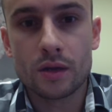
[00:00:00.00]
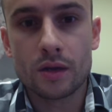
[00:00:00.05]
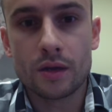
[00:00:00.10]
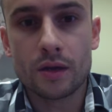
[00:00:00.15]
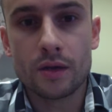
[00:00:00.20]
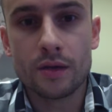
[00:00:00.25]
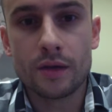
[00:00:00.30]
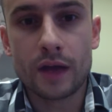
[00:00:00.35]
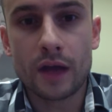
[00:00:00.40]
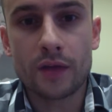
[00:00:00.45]

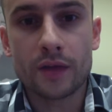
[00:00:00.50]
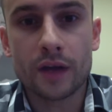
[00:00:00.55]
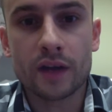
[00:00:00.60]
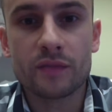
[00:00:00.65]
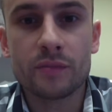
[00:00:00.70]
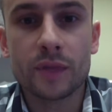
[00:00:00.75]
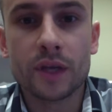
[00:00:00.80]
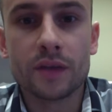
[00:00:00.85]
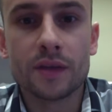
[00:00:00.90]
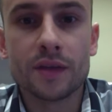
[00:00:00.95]
Now that I've
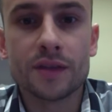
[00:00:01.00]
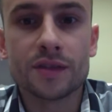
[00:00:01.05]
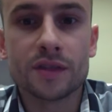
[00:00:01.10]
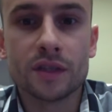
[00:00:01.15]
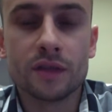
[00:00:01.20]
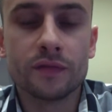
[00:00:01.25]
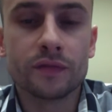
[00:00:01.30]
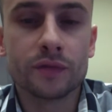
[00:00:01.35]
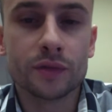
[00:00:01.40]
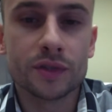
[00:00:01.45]
made these
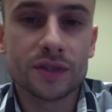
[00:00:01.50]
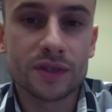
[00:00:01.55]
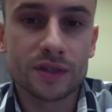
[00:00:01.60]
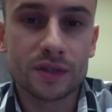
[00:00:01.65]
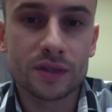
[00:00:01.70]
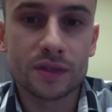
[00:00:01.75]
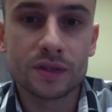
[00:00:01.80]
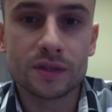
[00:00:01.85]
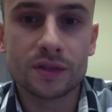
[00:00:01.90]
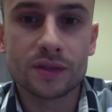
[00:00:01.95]

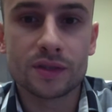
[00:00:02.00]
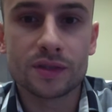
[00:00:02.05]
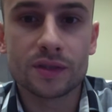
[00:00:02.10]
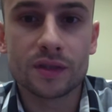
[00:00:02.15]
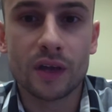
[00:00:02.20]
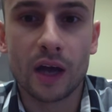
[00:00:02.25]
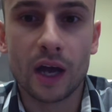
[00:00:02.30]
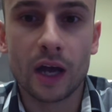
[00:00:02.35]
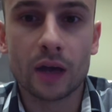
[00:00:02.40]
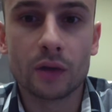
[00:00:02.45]
inferences,
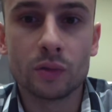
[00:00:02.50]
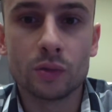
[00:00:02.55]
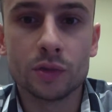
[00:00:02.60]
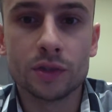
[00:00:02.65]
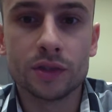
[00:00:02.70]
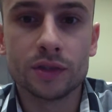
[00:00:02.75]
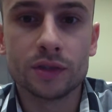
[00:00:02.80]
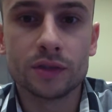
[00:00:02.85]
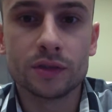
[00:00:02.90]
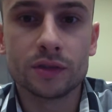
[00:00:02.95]
I
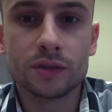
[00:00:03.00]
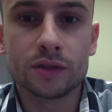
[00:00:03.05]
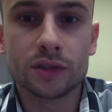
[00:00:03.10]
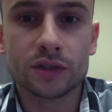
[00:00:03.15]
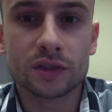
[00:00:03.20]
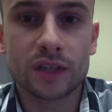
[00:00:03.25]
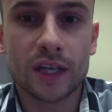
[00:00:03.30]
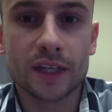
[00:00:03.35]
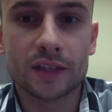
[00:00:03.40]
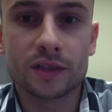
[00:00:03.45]
would
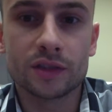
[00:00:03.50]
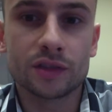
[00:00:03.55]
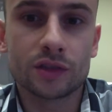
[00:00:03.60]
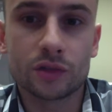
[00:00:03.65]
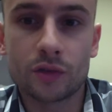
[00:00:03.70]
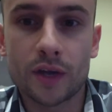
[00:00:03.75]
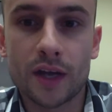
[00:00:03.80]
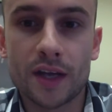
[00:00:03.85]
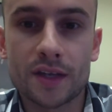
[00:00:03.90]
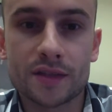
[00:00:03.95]
just like to
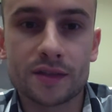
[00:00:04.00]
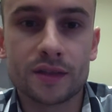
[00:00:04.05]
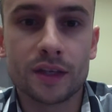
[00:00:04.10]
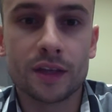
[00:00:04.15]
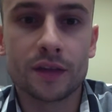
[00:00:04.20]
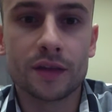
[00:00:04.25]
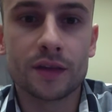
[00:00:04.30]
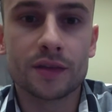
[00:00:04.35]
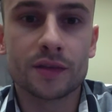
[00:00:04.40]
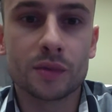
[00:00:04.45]
stress
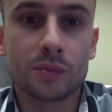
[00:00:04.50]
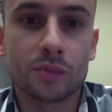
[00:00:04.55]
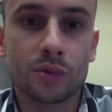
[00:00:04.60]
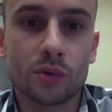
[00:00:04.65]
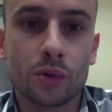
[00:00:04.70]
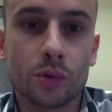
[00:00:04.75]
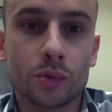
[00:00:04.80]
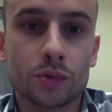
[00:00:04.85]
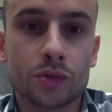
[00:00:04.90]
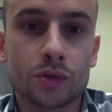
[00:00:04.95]
that this
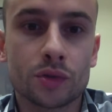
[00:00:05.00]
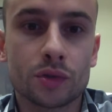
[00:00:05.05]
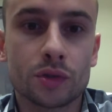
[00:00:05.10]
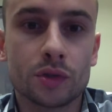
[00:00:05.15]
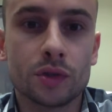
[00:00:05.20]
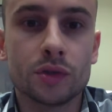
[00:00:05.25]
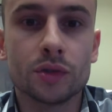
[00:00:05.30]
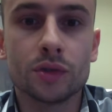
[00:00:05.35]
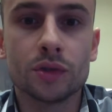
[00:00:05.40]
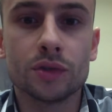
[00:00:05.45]
approach
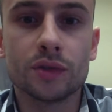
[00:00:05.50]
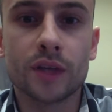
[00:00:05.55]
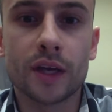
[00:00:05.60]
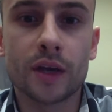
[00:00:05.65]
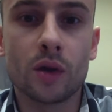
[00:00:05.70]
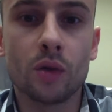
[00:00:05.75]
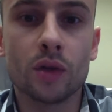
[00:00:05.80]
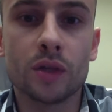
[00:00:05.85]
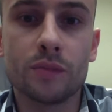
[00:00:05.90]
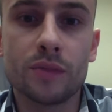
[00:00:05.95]
could not
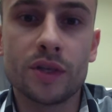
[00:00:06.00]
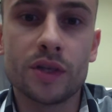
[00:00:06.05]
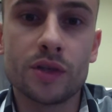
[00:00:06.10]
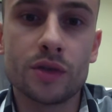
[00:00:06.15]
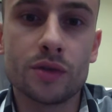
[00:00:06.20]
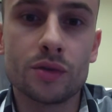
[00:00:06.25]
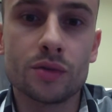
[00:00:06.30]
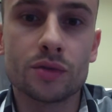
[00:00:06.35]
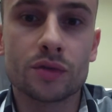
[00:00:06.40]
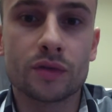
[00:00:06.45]
only be
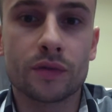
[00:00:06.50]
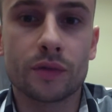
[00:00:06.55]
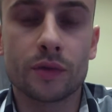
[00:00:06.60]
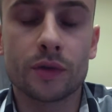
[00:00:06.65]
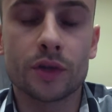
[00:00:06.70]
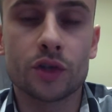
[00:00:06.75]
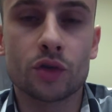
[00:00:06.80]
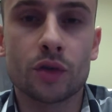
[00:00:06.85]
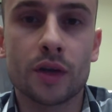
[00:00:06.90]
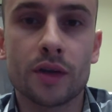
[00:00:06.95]
used for
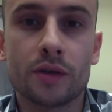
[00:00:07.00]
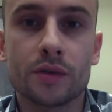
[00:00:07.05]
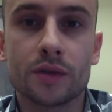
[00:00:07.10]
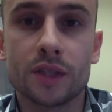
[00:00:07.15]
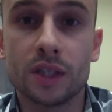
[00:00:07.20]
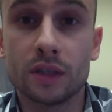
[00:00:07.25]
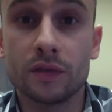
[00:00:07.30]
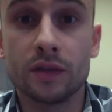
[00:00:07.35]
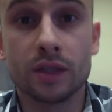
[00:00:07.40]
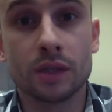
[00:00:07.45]
a trainer
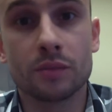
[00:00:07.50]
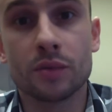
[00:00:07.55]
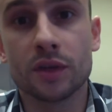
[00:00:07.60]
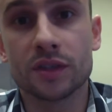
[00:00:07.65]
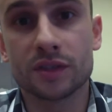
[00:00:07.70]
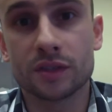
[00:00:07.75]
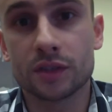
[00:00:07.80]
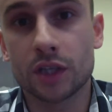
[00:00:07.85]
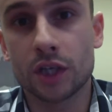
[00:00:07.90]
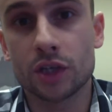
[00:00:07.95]
giving a
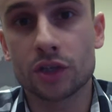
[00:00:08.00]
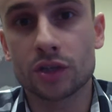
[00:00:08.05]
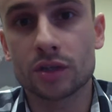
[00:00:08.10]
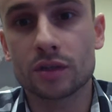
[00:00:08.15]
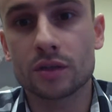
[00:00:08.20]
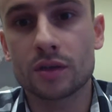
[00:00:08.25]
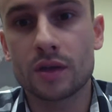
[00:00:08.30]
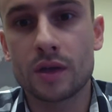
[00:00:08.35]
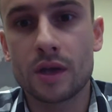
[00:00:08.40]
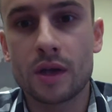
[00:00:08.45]

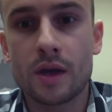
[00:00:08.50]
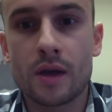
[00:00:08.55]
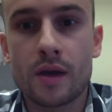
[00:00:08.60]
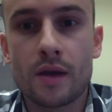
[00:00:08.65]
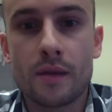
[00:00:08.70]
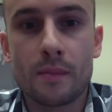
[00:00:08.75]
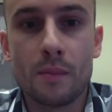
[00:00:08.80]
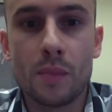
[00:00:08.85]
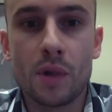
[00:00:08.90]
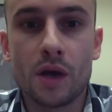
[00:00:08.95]
presentation,
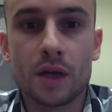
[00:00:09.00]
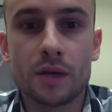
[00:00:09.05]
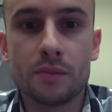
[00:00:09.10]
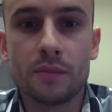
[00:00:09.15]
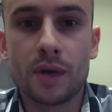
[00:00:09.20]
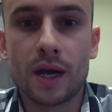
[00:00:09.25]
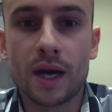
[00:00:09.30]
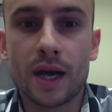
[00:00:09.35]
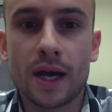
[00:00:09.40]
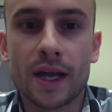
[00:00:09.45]
but
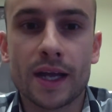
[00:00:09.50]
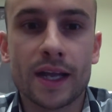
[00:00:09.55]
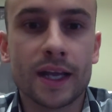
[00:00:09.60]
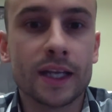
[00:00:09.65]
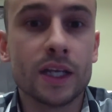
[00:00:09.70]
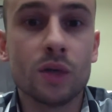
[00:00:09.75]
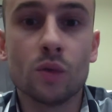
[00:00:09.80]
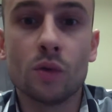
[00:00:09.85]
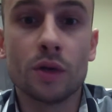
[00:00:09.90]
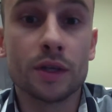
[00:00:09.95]
by
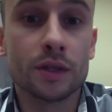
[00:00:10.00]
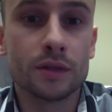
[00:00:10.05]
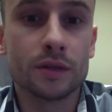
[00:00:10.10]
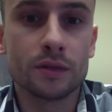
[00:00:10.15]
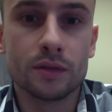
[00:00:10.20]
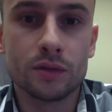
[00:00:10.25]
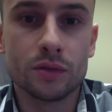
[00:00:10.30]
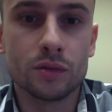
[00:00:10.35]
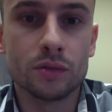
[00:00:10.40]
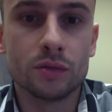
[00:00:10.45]
anyone
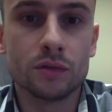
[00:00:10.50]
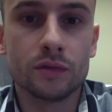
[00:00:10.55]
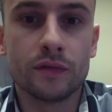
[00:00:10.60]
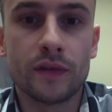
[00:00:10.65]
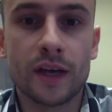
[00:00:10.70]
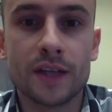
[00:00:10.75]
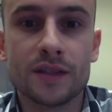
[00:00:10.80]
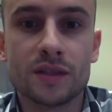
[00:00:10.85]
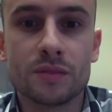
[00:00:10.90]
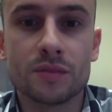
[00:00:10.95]
who
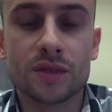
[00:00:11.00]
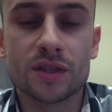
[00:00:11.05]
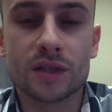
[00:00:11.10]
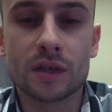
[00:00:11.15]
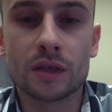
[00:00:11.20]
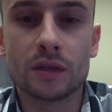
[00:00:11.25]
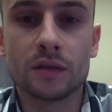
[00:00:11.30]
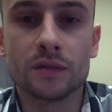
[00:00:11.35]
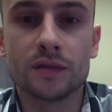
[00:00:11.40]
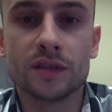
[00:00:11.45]
finds
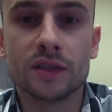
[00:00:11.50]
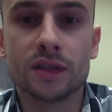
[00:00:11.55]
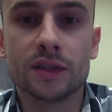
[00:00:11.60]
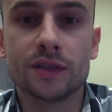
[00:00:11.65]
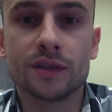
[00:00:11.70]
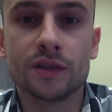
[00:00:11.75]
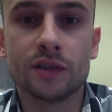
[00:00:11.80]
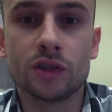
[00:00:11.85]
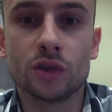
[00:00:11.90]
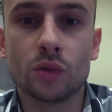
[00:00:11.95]
themselves in a
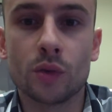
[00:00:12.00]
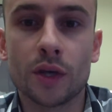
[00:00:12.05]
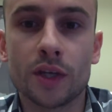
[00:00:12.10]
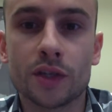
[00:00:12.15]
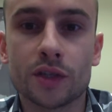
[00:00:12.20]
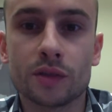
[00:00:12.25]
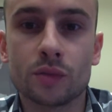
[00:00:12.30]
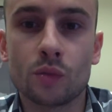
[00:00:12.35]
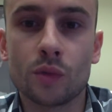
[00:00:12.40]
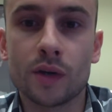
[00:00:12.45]

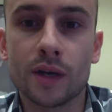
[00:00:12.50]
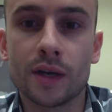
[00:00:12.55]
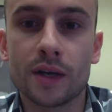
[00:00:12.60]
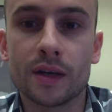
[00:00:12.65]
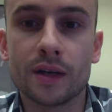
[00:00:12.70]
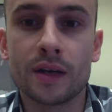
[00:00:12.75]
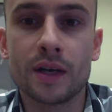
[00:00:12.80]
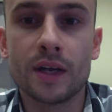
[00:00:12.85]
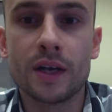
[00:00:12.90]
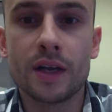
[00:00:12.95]
situation
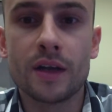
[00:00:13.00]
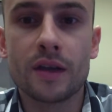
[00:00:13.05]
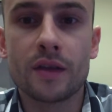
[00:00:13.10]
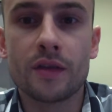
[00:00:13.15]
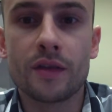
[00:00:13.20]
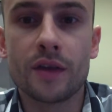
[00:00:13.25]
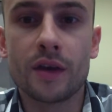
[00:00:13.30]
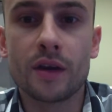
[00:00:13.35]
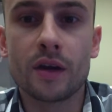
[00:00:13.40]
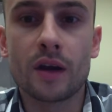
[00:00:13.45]
where
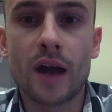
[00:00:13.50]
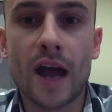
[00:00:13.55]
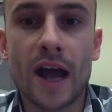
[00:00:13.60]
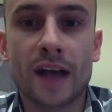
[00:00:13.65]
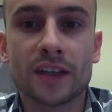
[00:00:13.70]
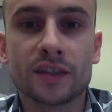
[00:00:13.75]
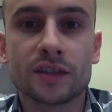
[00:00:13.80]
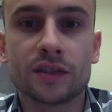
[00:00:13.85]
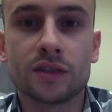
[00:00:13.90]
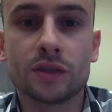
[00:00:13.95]
they're
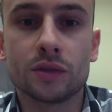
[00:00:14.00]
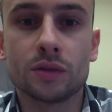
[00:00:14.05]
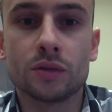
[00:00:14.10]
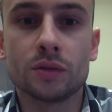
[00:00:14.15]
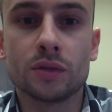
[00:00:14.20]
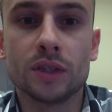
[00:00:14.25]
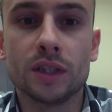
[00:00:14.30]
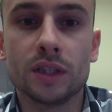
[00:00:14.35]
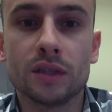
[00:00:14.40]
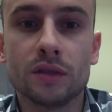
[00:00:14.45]
asked to
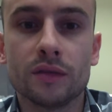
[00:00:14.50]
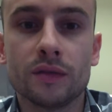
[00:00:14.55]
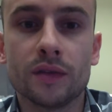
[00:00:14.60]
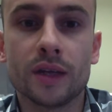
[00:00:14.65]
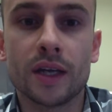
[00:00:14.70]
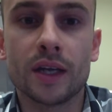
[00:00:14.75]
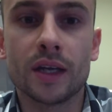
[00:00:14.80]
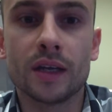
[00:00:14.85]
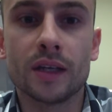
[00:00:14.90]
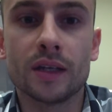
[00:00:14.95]
give
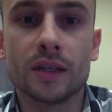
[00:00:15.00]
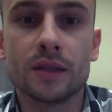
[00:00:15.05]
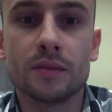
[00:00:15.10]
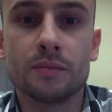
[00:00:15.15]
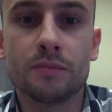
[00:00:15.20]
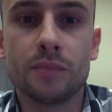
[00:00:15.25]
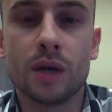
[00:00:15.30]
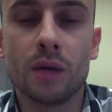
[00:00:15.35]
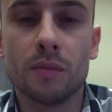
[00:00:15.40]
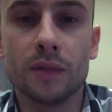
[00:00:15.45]
a
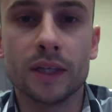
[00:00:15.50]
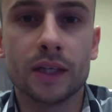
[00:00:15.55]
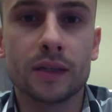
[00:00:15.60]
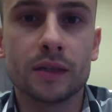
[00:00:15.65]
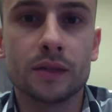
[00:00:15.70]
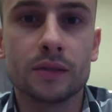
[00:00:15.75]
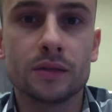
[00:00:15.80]
public